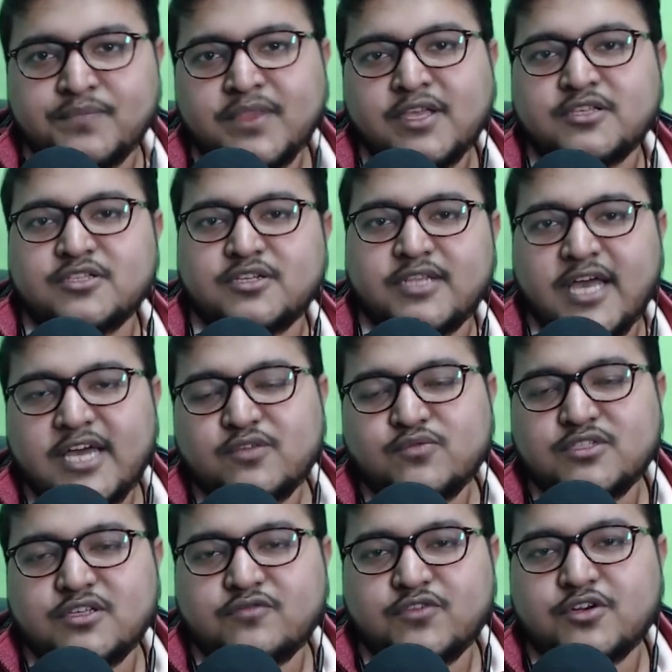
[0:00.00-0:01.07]
So that was
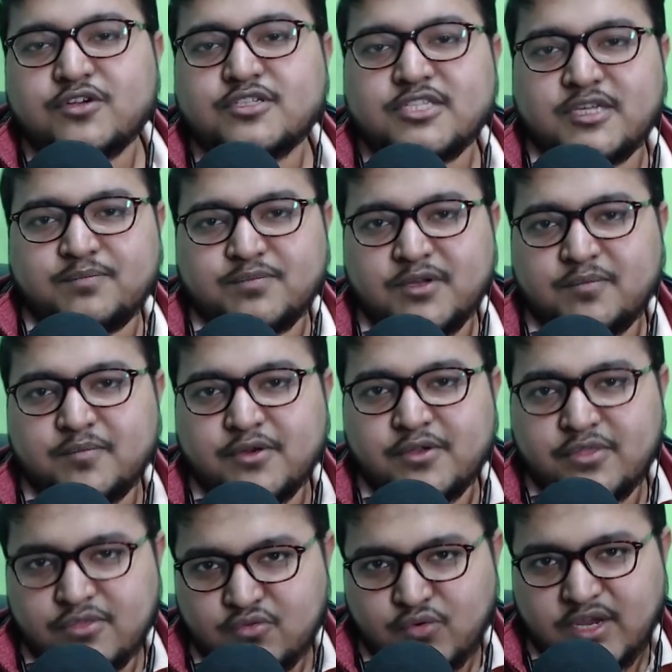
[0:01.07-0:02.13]
our tip number
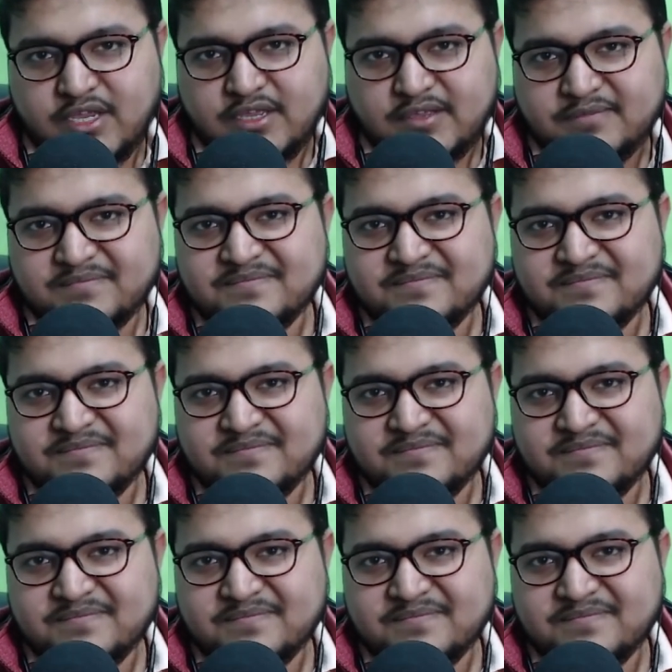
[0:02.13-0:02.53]
3.